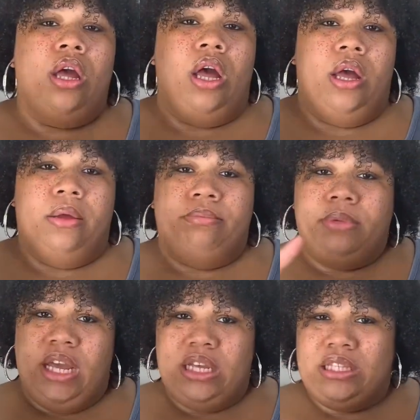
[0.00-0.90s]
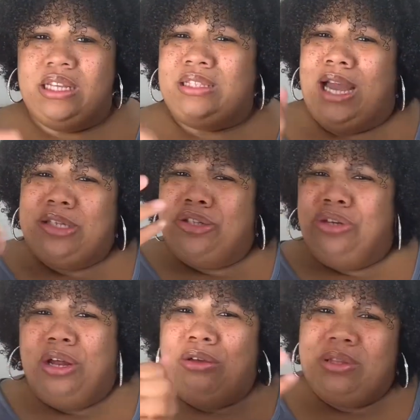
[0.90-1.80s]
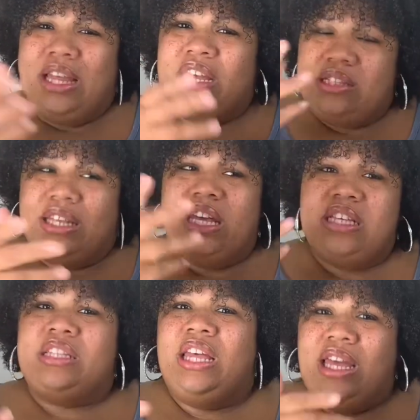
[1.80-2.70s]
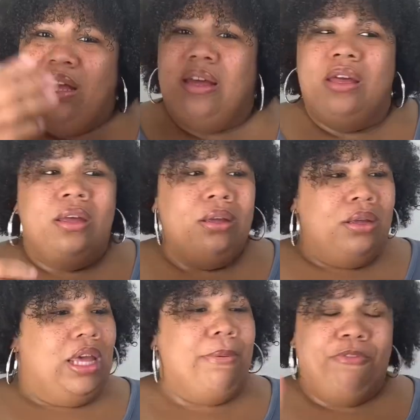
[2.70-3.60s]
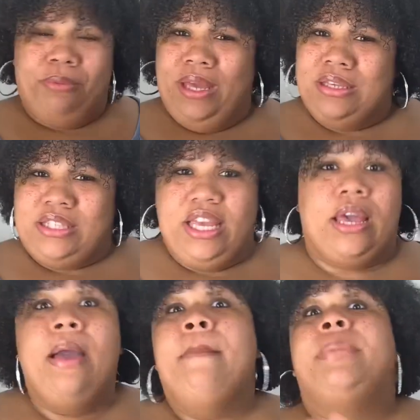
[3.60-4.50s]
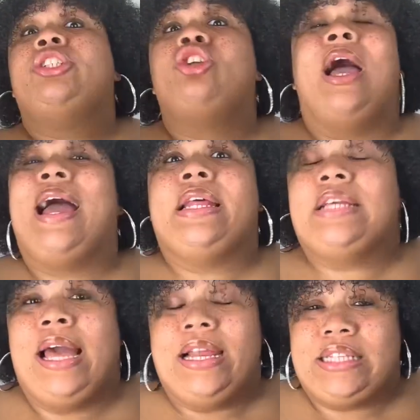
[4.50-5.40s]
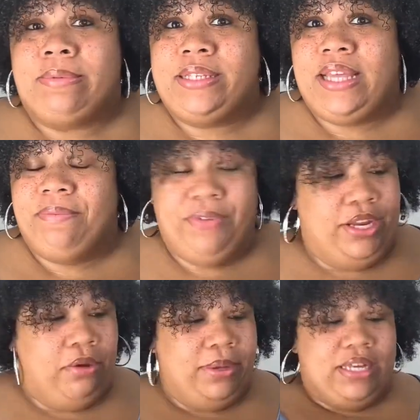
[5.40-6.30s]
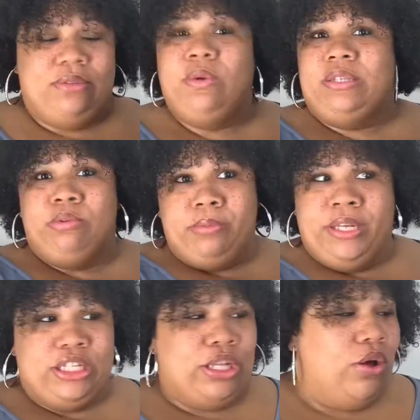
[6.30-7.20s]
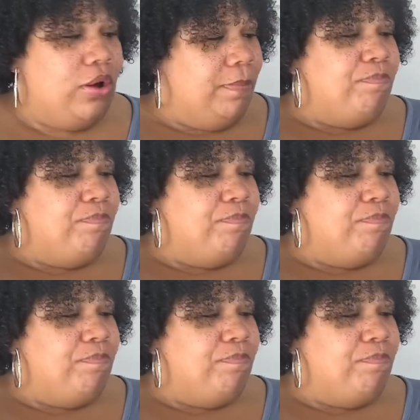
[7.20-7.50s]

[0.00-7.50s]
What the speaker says: hand sanitizer, you know, things that kids need. Keep us from getting sick. But you know, I gotta stop this damn video because it wasn't supposed to be this long.